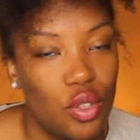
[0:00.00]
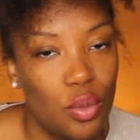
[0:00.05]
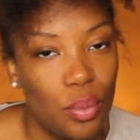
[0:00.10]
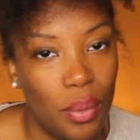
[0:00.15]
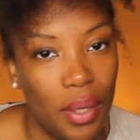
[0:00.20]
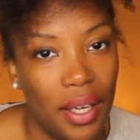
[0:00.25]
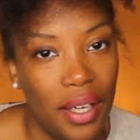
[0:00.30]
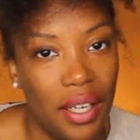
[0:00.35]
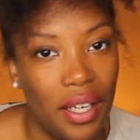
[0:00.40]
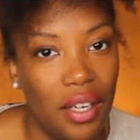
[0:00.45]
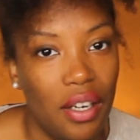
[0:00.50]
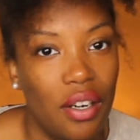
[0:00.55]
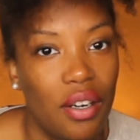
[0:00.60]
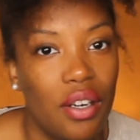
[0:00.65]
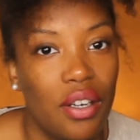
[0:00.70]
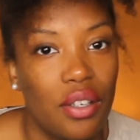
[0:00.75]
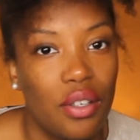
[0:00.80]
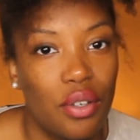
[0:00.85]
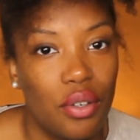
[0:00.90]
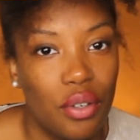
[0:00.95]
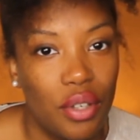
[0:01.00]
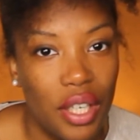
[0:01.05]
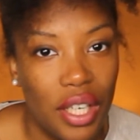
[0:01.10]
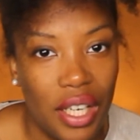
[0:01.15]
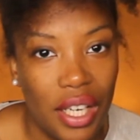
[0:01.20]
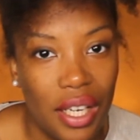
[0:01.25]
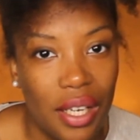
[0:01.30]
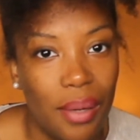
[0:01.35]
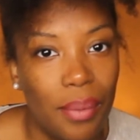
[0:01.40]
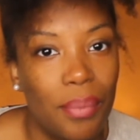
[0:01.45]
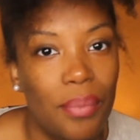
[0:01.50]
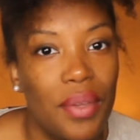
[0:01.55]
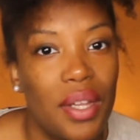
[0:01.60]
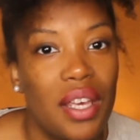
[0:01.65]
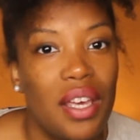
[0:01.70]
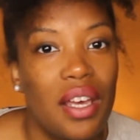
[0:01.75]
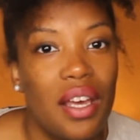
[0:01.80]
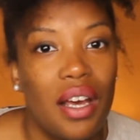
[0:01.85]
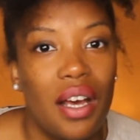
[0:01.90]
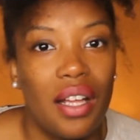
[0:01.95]
to my hair: a cream,
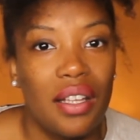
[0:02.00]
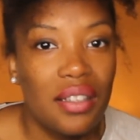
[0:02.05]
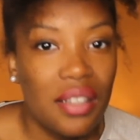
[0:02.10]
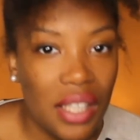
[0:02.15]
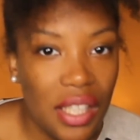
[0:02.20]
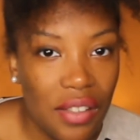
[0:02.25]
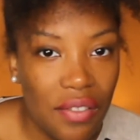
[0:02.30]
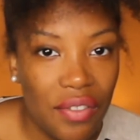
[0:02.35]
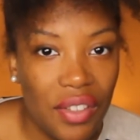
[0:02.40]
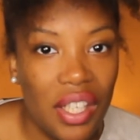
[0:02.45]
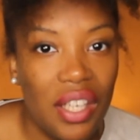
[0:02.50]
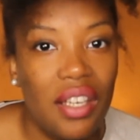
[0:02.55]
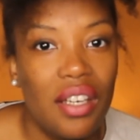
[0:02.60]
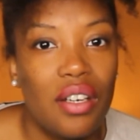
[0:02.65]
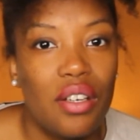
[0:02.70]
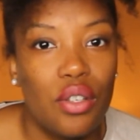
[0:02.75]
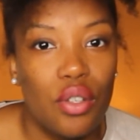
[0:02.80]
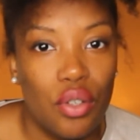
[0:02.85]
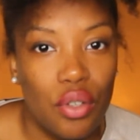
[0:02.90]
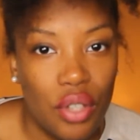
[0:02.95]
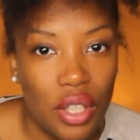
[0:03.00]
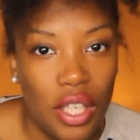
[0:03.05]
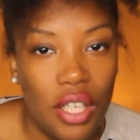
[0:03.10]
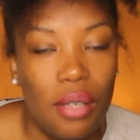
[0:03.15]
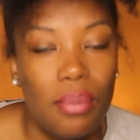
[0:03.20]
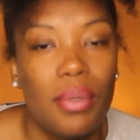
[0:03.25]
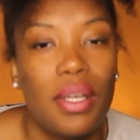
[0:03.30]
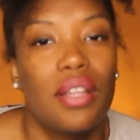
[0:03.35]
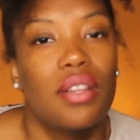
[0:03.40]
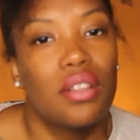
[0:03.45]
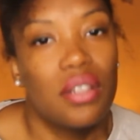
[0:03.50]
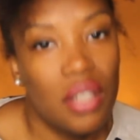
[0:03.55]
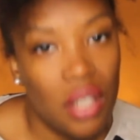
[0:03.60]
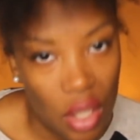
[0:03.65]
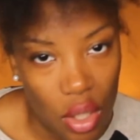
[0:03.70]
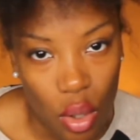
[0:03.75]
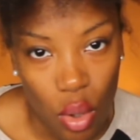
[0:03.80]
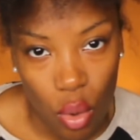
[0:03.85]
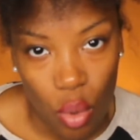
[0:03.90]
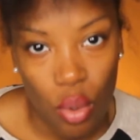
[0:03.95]
a leave-in, a cream, and then
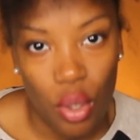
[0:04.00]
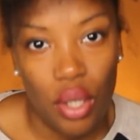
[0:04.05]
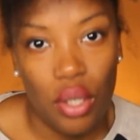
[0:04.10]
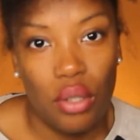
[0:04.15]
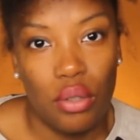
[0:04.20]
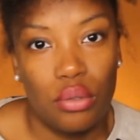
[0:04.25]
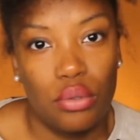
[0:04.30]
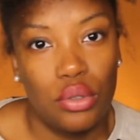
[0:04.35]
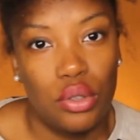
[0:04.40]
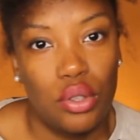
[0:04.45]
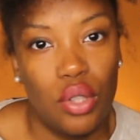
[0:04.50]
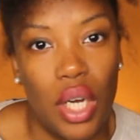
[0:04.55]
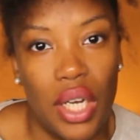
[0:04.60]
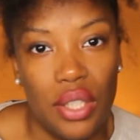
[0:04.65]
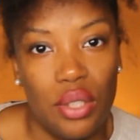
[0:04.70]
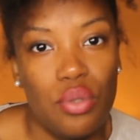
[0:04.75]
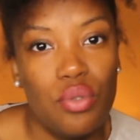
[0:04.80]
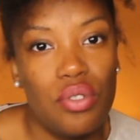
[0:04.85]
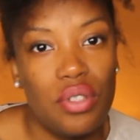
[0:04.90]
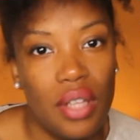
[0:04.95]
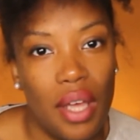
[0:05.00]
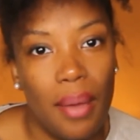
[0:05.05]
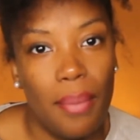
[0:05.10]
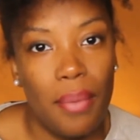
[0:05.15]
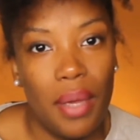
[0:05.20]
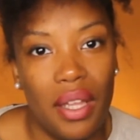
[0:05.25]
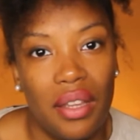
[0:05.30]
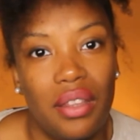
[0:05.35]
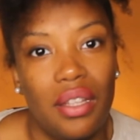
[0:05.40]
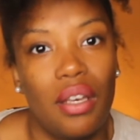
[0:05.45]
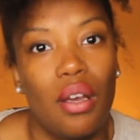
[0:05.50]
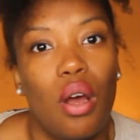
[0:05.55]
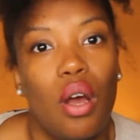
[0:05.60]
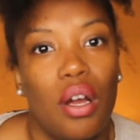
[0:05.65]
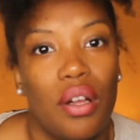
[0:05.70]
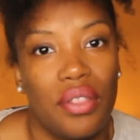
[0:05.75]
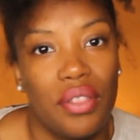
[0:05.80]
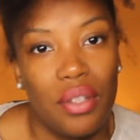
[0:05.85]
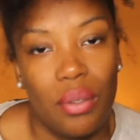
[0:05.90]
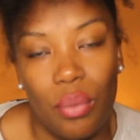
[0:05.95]
an oil. So I use that method
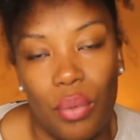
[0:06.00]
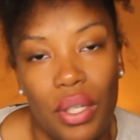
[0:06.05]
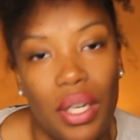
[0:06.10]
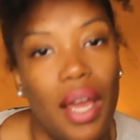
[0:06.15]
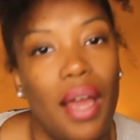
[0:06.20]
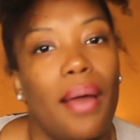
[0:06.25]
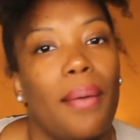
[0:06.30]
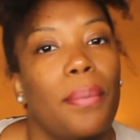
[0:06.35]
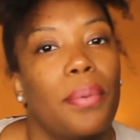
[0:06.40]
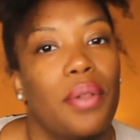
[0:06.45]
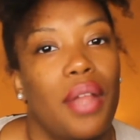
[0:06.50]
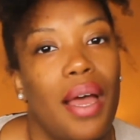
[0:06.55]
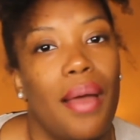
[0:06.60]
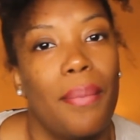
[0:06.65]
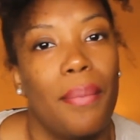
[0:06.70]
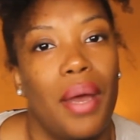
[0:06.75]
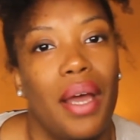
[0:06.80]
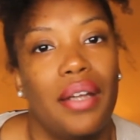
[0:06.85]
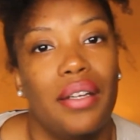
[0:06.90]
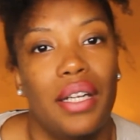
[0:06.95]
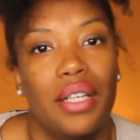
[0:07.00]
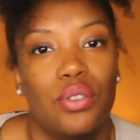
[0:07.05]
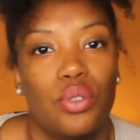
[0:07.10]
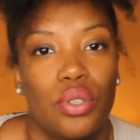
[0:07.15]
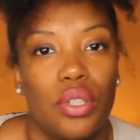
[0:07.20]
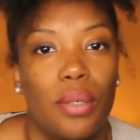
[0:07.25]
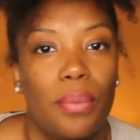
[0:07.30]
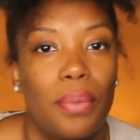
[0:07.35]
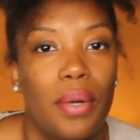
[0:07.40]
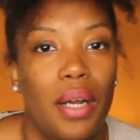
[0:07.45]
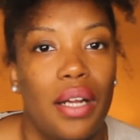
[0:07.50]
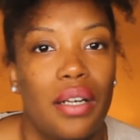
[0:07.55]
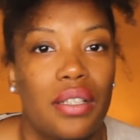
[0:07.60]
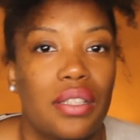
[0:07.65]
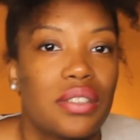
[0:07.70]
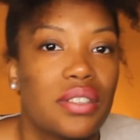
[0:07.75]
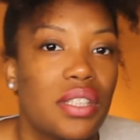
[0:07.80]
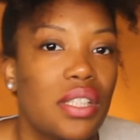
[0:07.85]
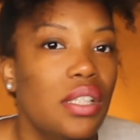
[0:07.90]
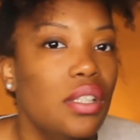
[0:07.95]
often when I apply my natural hair
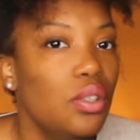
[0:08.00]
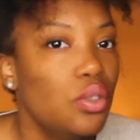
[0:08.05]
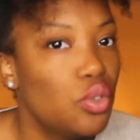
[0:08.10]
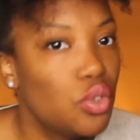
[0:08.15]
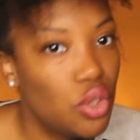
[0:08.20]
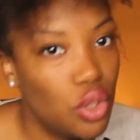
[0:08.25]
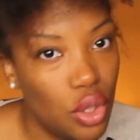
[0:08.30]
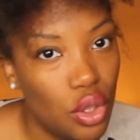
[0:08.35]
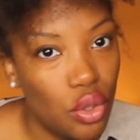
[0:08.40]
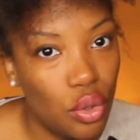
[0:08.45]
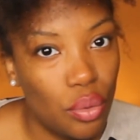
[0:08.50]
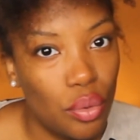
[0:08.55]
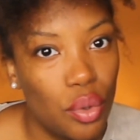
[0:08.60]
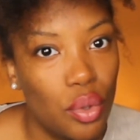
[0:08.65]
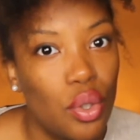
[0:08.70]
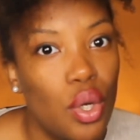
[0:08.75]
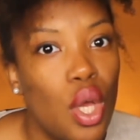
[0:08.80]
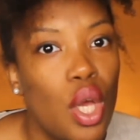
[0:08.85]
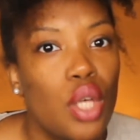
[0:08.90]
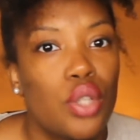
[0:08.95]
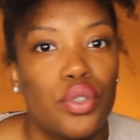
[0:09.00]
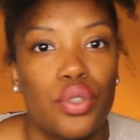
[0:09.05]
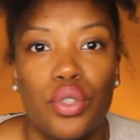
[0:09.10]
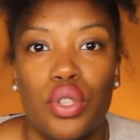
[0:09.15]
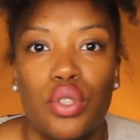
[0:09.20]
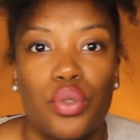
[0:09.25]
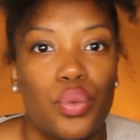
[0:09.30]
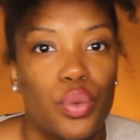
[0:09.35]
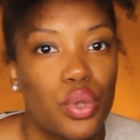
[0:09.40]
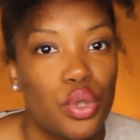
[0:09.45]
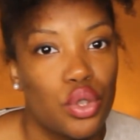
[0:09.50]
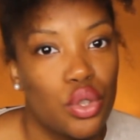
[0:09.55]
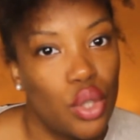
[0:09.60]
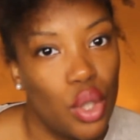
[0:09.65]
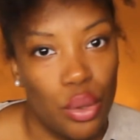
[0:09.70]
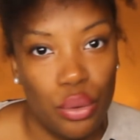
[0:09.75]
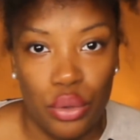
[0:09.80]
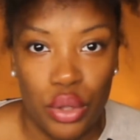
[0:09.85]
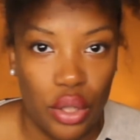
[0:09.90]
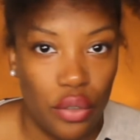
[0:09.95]
products in general. So this was
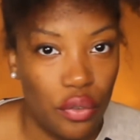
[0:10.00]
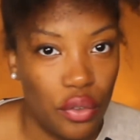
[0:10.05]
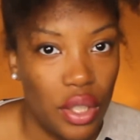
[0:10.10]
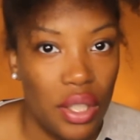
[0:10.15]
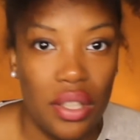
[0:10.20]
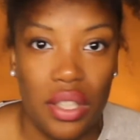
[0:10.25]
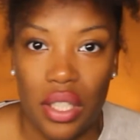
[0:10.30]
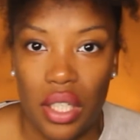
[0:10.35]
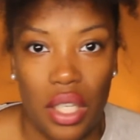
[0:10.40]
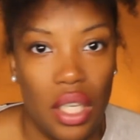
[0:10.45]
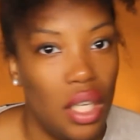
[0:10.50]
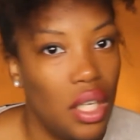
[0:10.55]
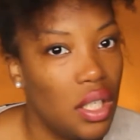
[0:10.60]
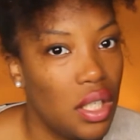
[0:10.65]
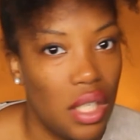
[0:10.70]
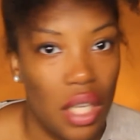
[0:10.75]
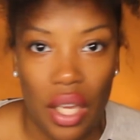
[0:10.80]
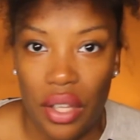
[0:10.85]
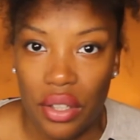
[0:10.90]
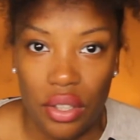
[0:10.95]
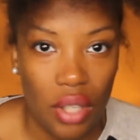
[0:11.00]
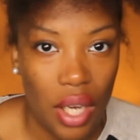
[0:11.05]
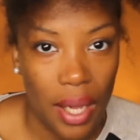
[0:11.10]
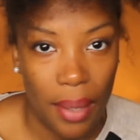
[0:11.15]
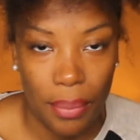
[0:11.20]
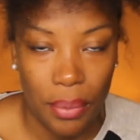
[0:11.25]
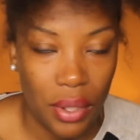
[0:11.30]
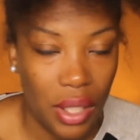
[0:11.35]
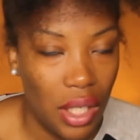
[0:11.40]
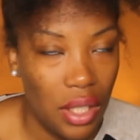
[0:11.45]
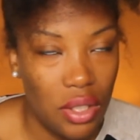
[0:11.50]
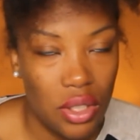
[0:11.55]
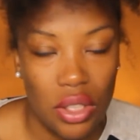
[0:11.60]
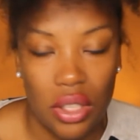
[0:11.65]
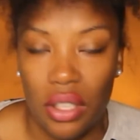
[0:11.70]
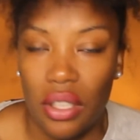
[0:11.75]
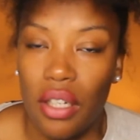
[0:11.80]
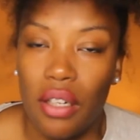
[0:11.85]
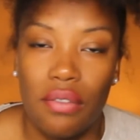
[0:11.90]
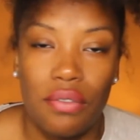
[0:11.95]
no different than any other
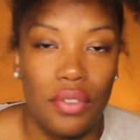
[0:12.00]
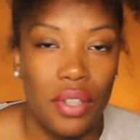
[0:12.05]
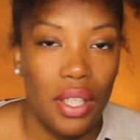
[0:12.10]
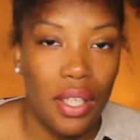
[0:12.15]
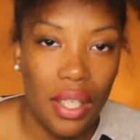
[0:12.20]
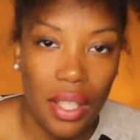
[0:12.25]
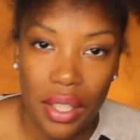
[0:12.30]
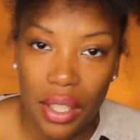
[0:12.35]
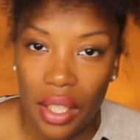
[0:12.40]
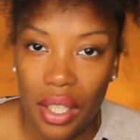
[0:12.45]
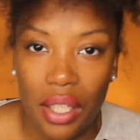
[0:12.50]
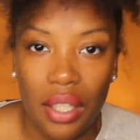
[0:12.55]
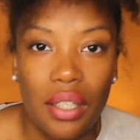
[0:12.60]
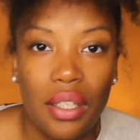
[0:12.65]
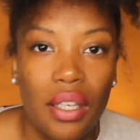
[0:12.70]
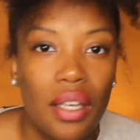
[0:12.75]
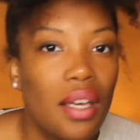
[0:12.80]
application of any